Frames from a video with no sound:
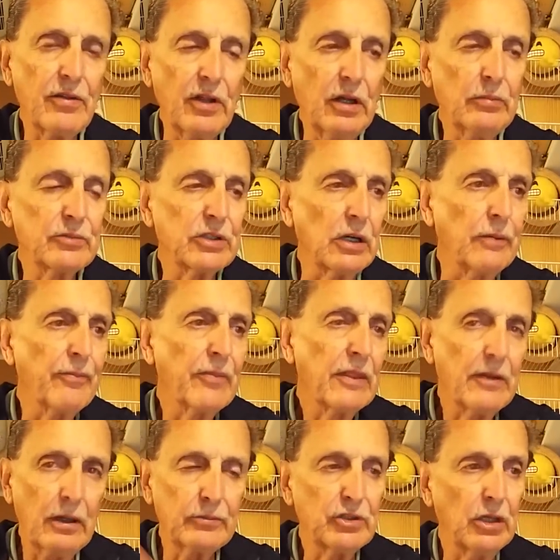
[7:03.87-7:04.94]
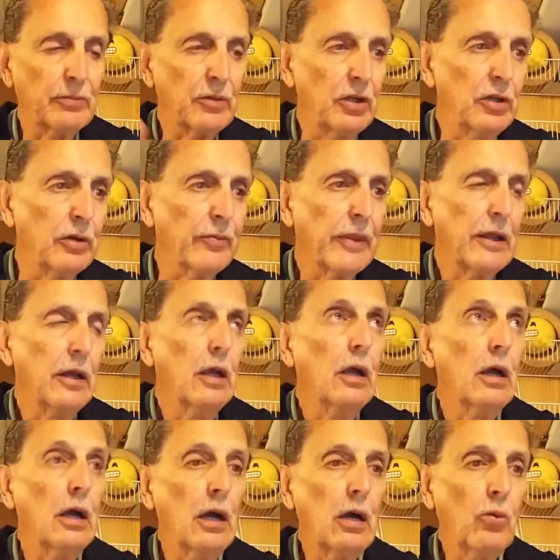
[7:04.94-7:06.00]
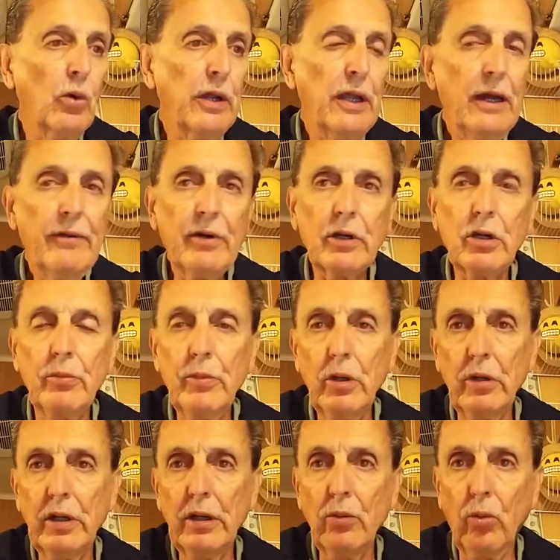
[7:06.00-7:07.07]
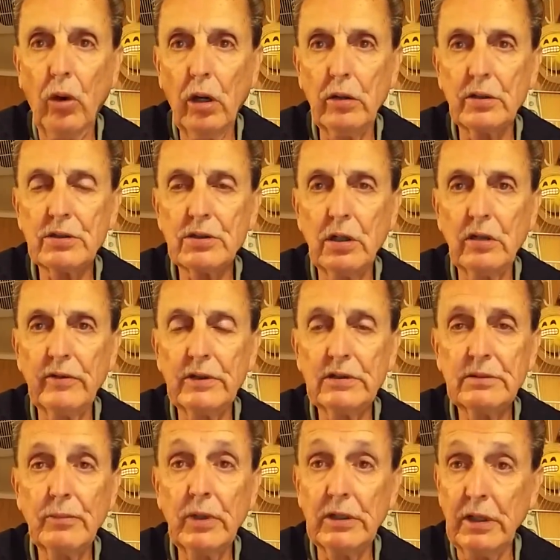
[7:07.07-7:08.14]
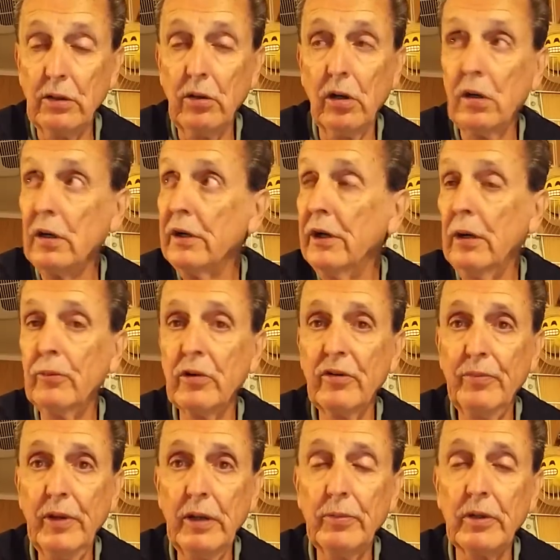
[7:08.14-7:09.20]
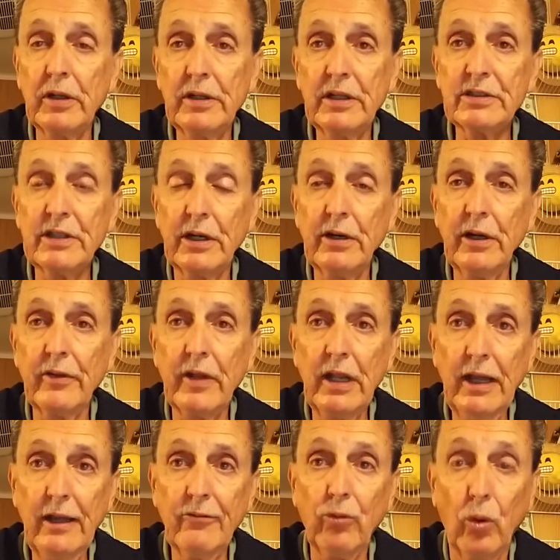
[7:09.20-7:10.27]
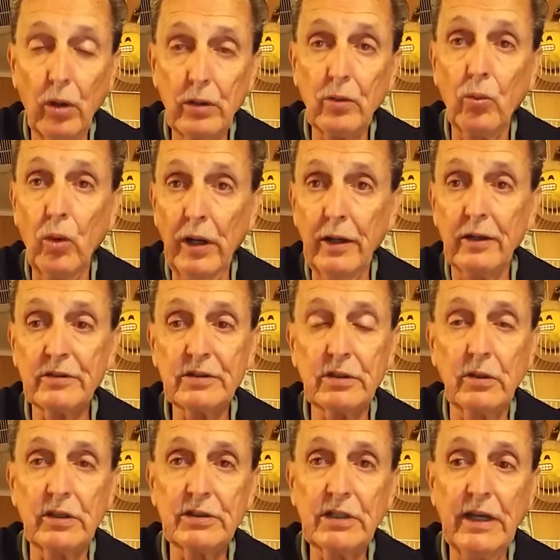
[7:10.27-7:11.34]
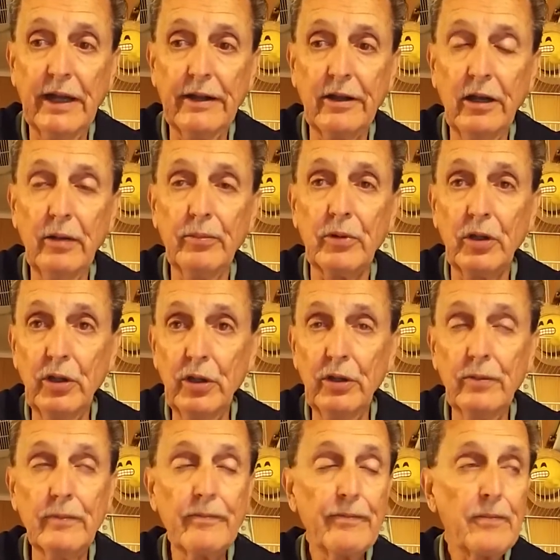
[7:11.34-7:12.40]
Thumbs up. Thumbs up to you. Uh, we have a community water service, but there are a number of people in this area that have water wells, so it's kind of up to you.